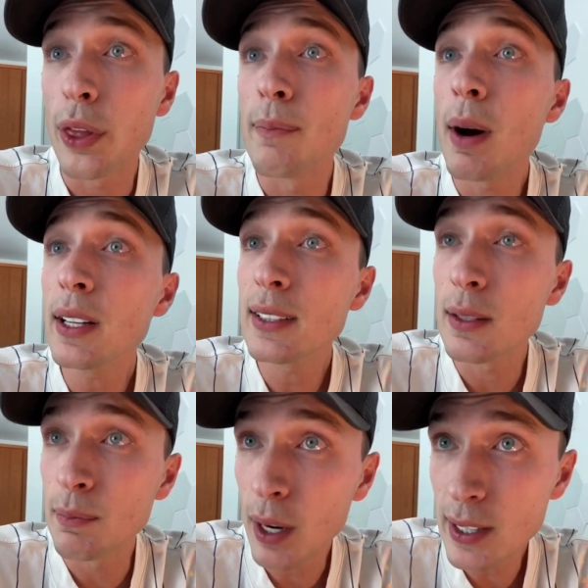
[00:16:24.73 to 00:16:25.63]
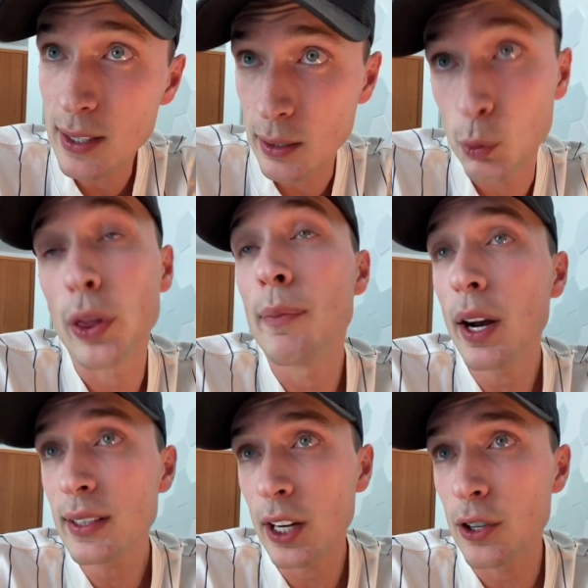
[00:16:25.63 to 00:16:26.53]
Where the
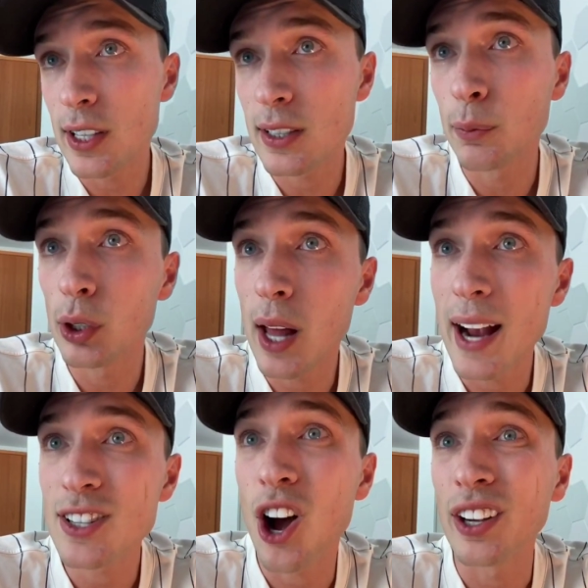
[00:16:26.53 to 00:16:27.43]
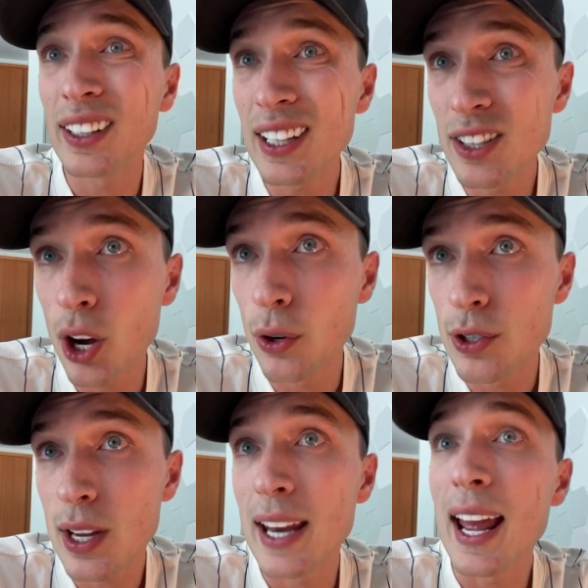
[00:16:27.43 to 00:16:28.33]
monetary system relies on key
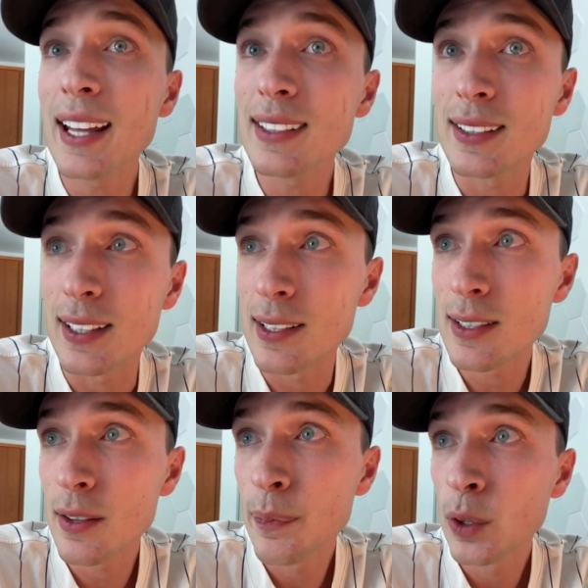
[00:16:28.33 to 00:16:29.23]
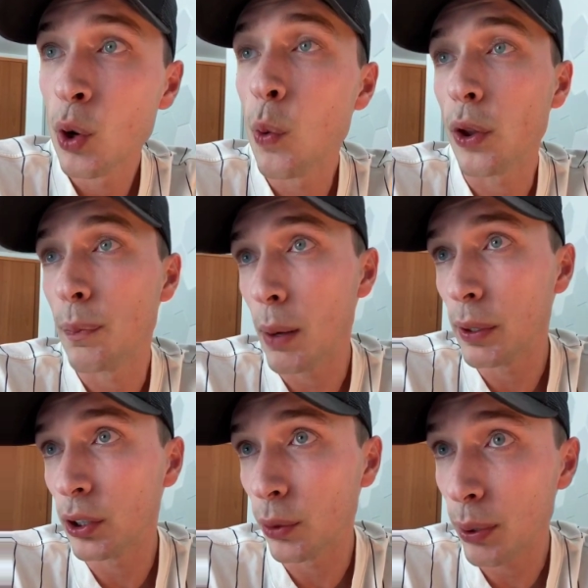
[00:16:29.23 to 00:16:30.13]
nodes and entities, whether
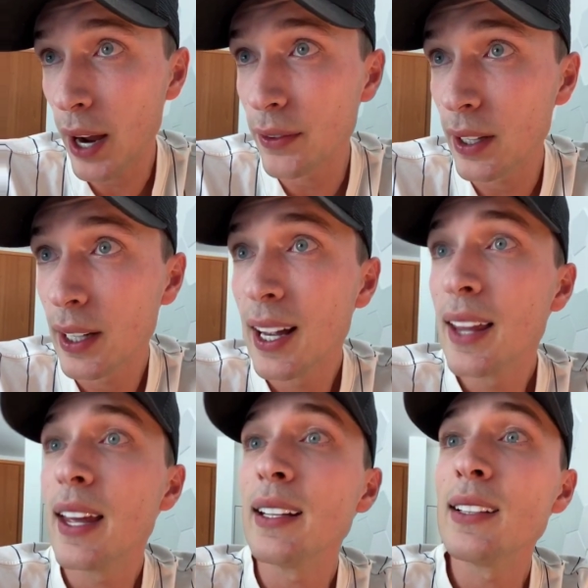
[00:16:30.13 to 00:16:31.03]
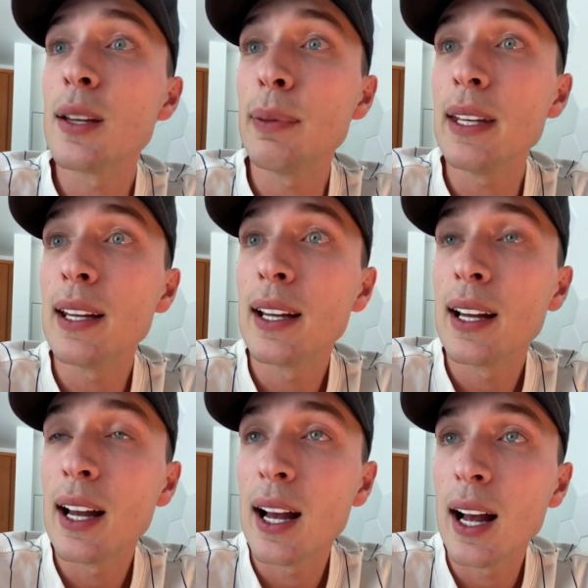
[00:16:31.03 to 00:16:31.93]
public or private, they need to be
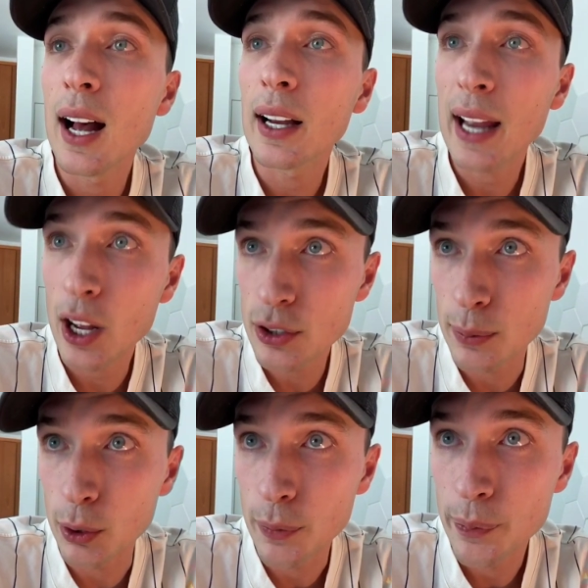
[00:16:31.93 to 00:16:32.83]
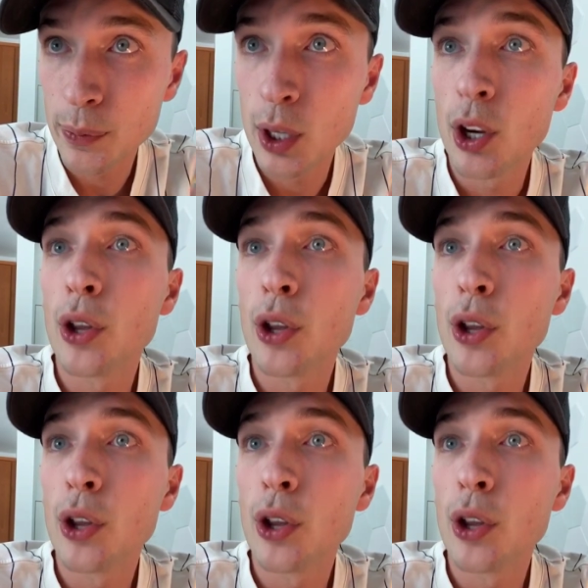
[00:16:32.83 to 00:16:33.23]
accountable